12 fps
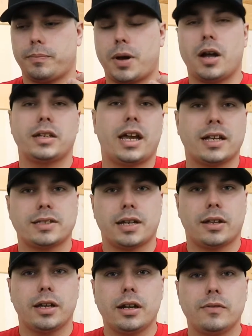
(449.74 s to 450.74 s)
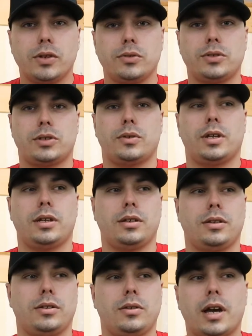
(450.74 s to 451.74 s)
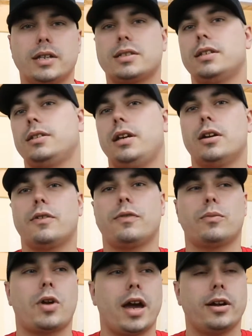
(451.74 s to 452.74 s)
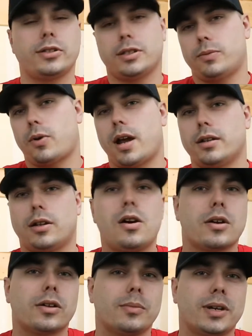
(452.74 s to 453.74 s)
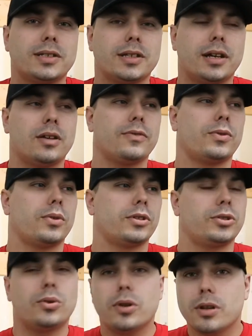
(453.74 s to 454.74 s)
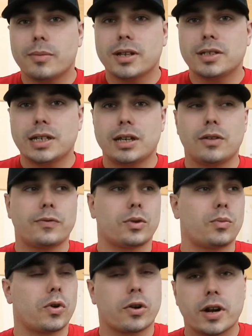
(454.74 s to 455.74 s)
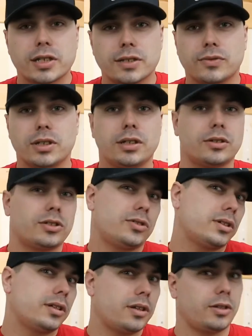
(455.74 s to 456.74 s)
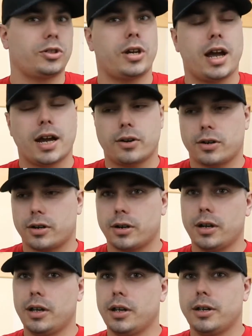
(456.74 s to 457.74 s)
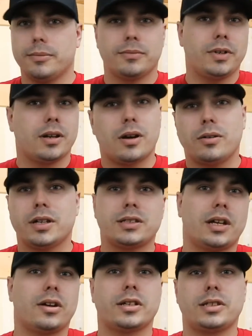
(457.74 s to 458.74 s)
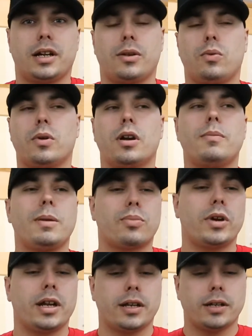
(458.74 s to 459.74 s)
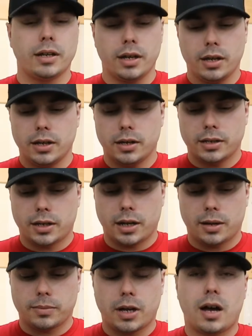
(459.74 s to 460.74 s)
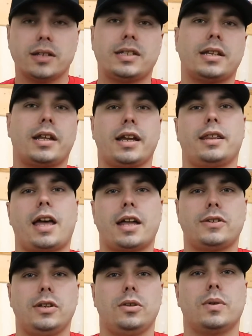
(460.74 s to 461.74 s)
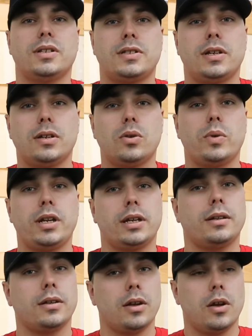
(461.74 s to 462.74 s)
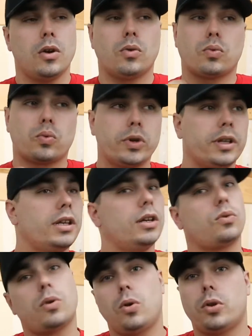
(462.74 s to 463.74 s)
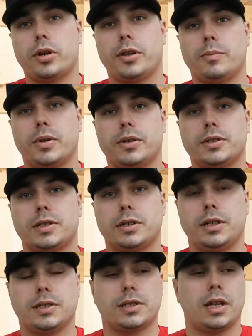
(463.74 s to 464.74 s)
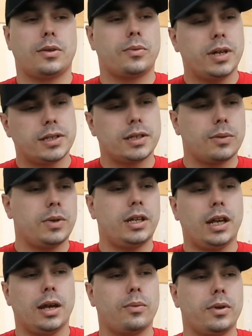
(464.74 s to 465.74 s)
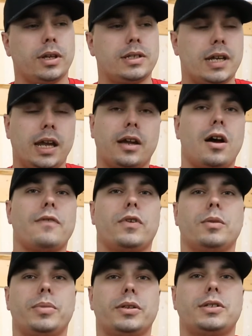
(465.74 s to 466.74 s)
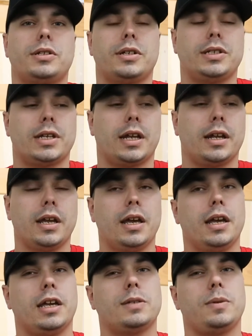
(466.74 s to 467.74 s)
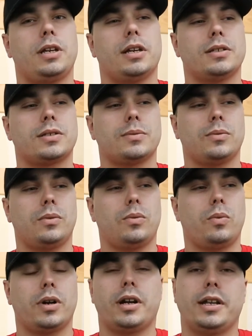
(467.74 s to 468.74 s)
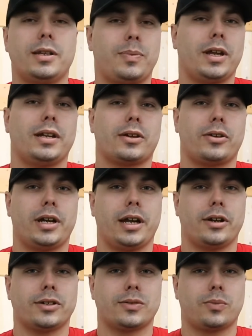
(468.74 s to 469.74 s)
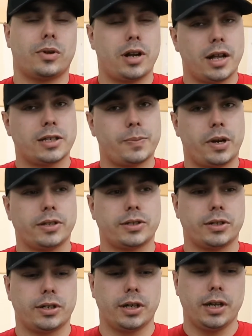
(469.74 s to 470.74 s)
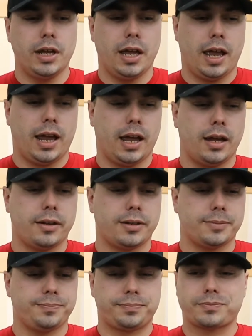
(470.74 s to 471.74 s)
podcast style interviews so that you guys can hear from riders that are riding longer than myself, or shorter than myself, or more aggressively, or strictly on the track, or et cetera, et cetera. We're going to be bringing content like that to you until we can really get rolling on the build series. And the reason that we can't really take off on the build series yet is because we're independent creators. We're not sponsored, and